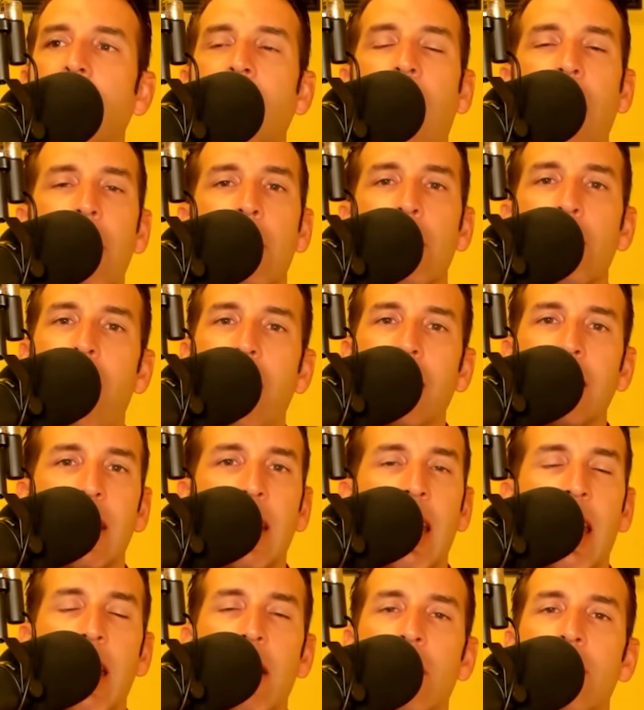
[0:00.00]

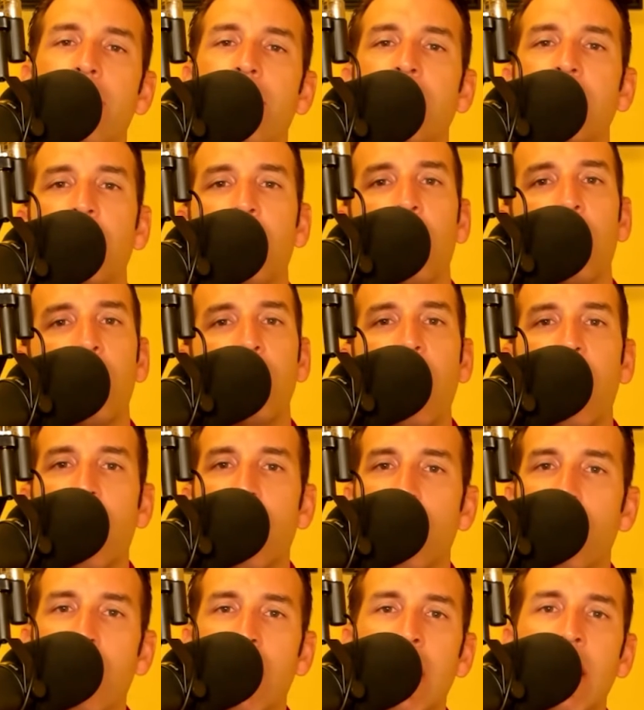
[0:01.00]
chiropractic care, physical
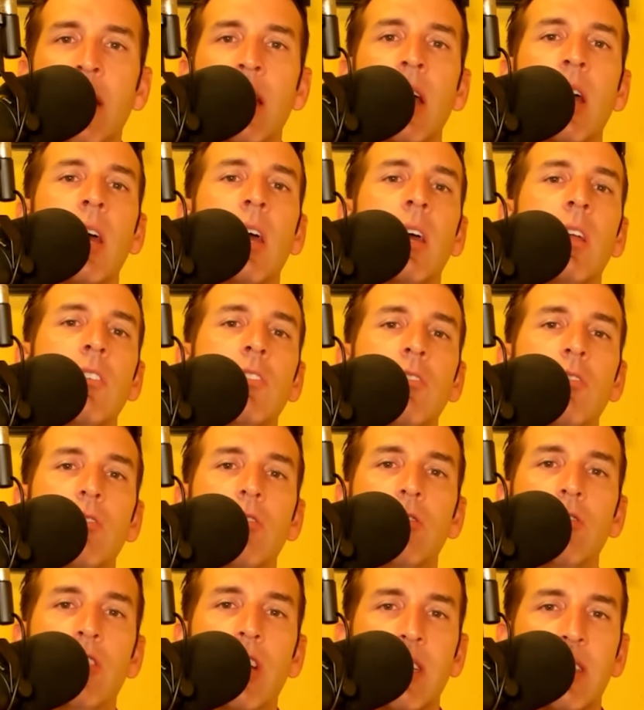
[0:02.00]
therapy,
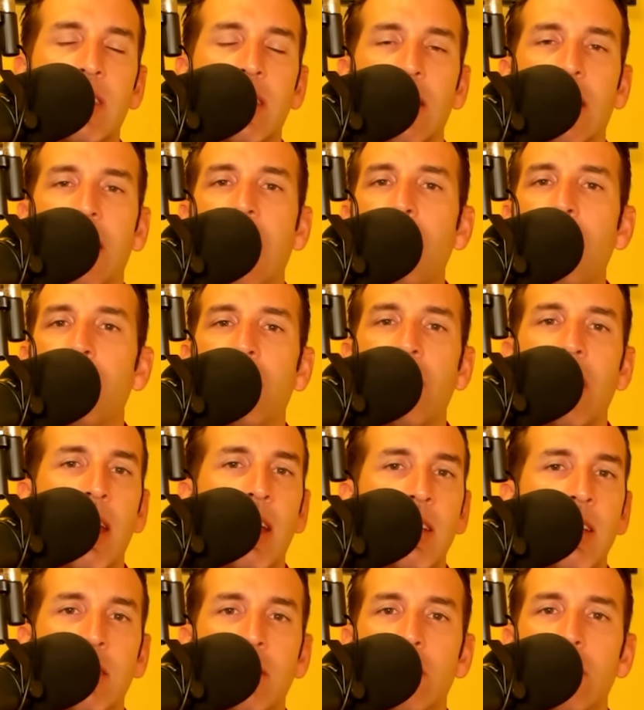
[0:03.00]
just to keep
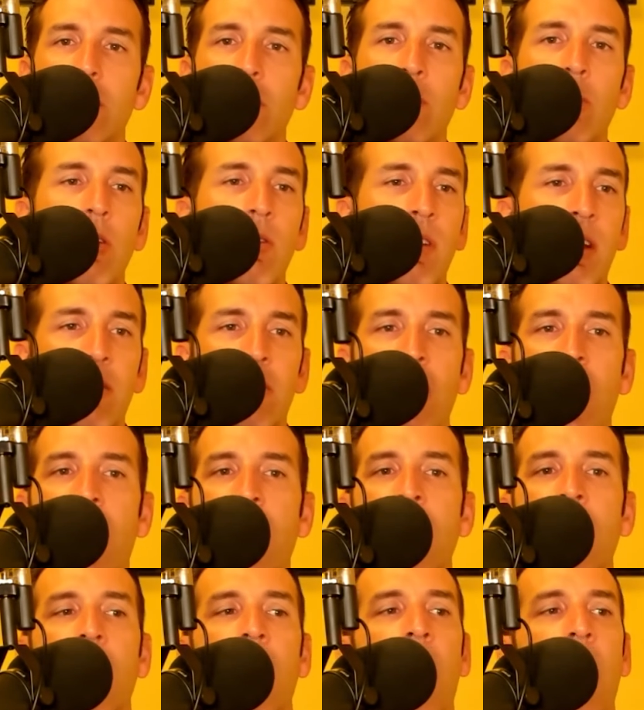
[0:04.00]
things moving
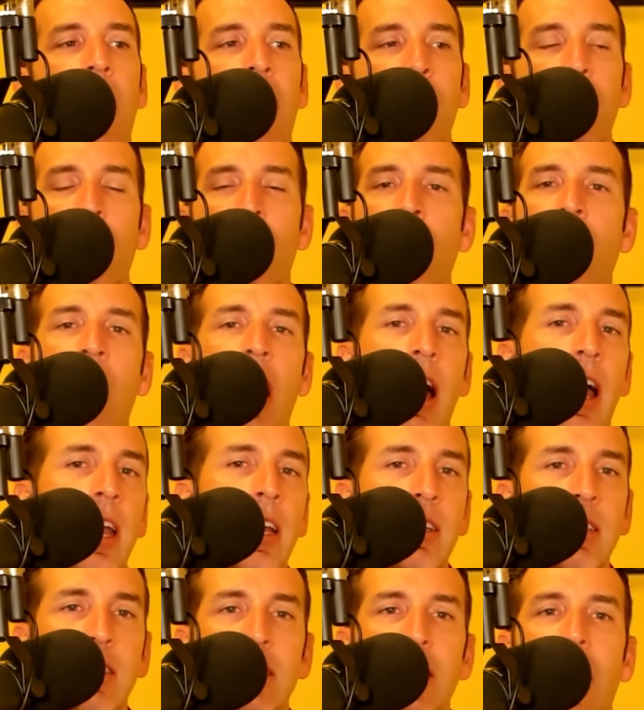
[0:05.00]
right.
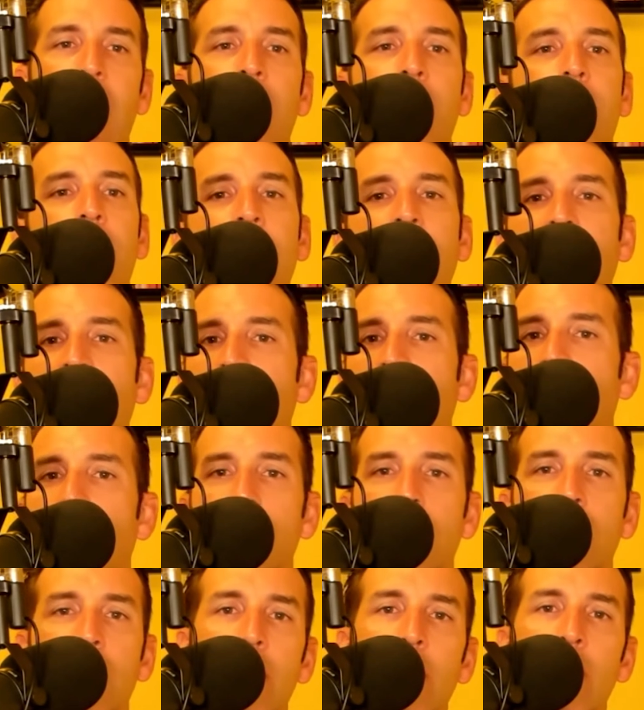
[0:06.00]
MRIs every year or
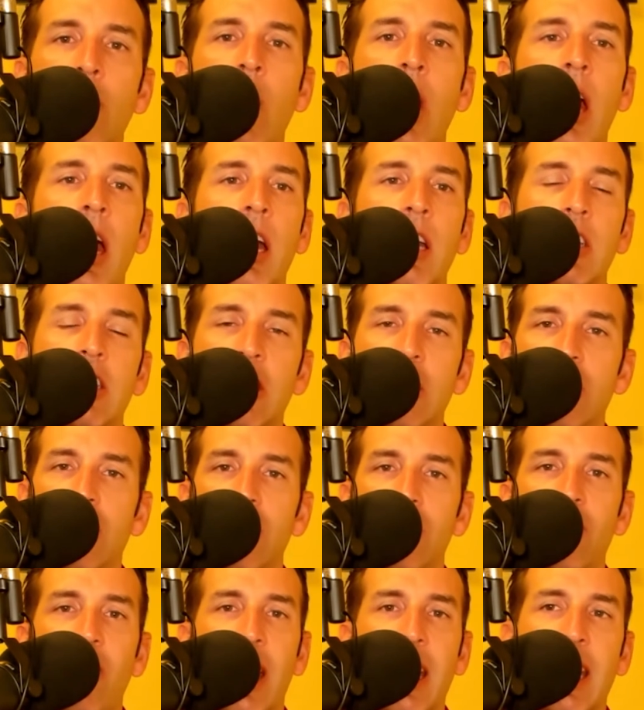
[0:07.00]
two, just
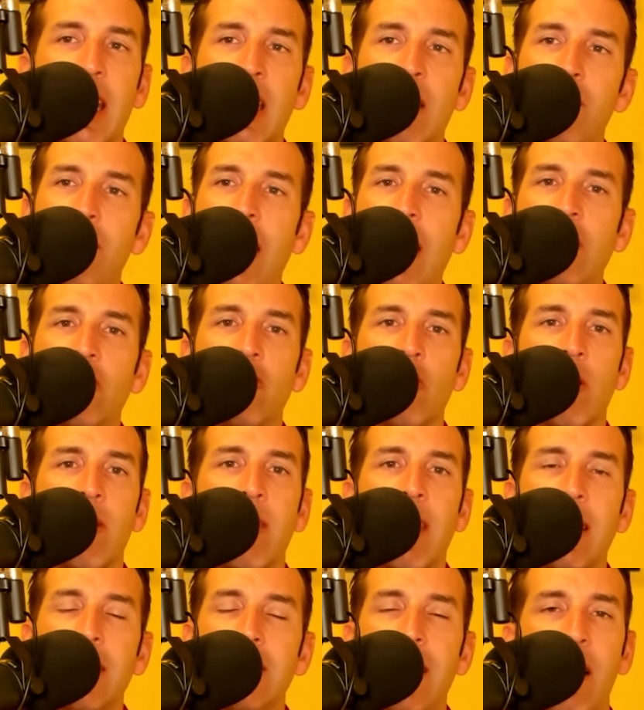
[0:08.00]
to check in and make sure
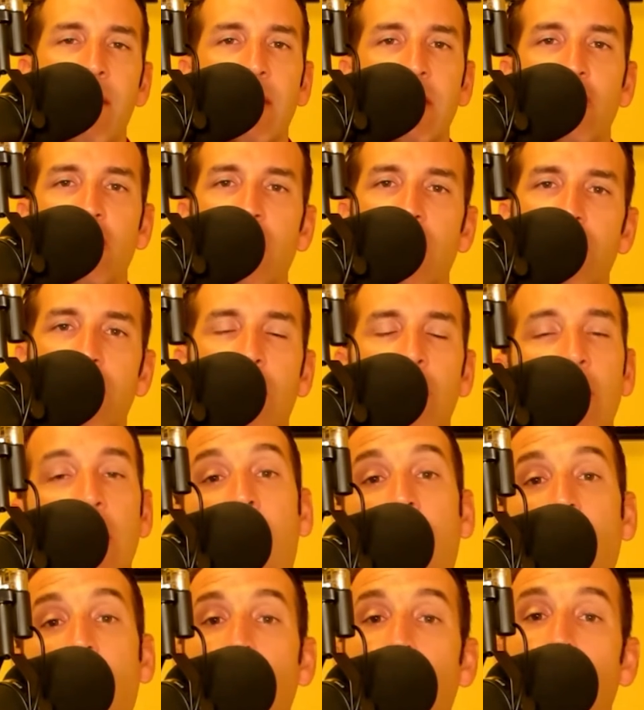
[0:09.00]
things haven't shifted or
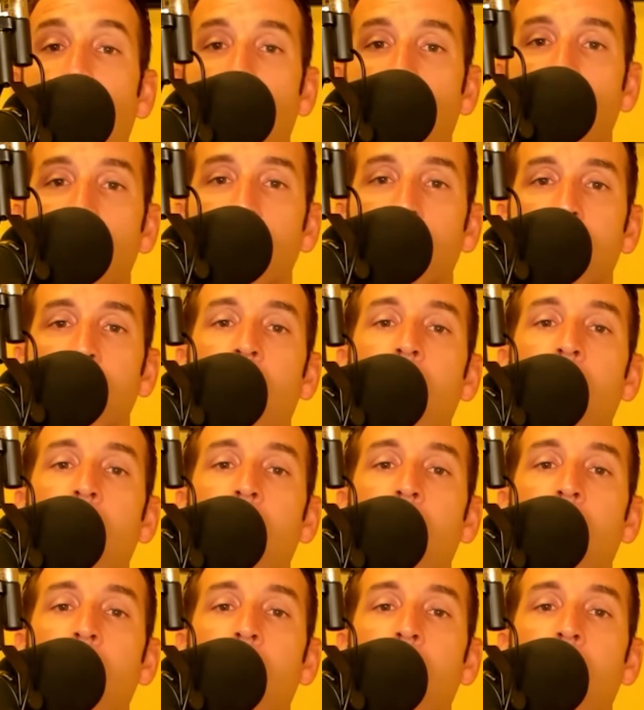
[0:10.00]
gotten worse.